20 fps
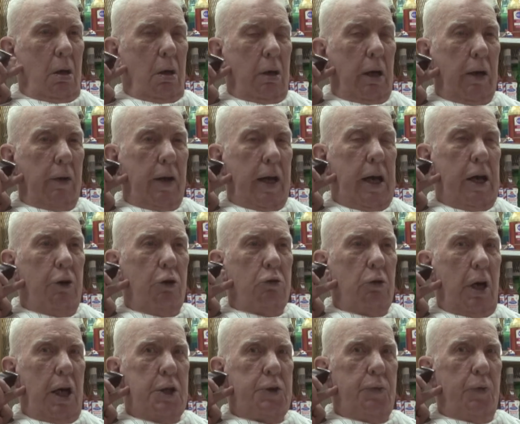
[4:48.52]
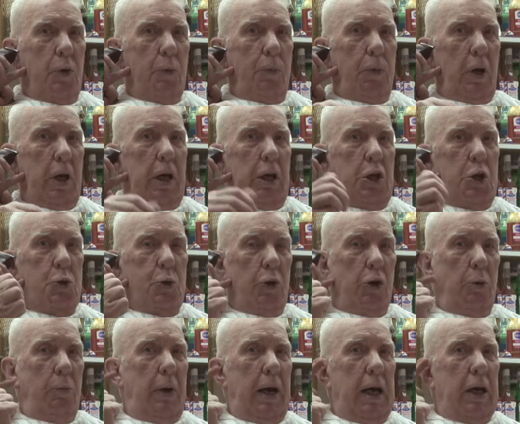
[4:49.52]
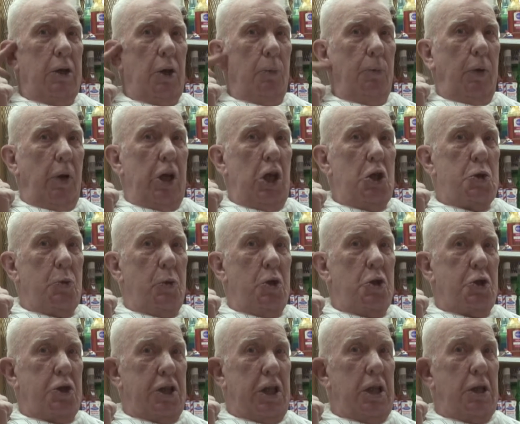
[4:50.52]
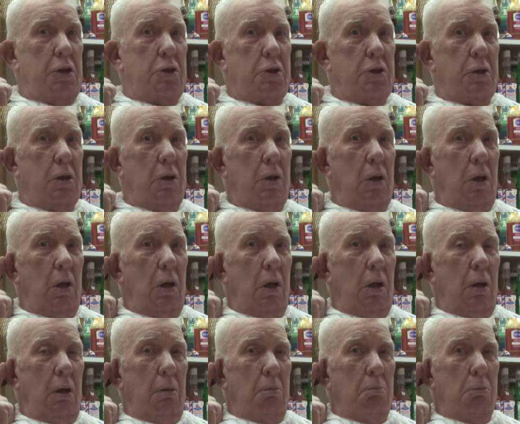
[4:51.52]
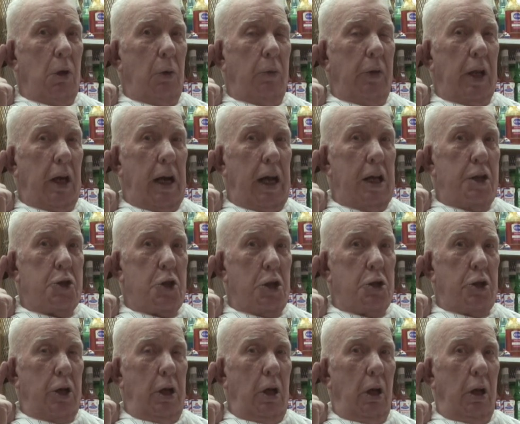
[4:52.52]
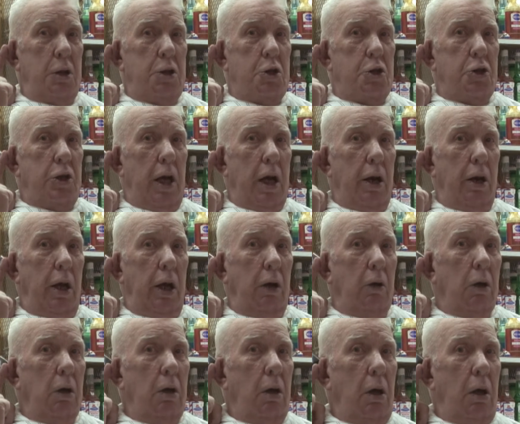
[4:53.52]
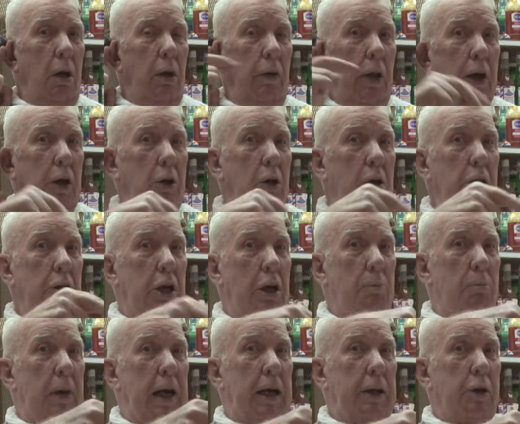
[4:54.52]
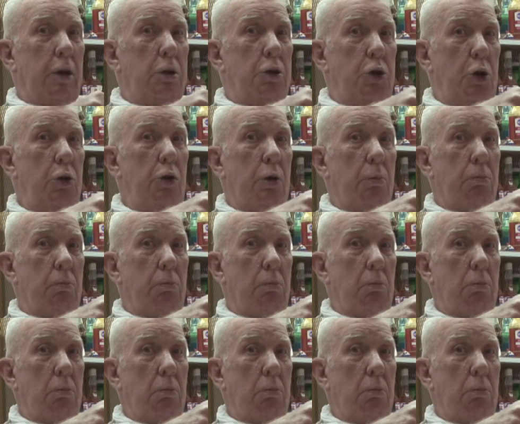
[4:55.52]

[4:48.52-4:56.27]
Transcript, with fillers: Now the hand cranks for the planes were on the back of the planesmen's seats. Though they had such a hellacious down angle, they couldn't get back there to them.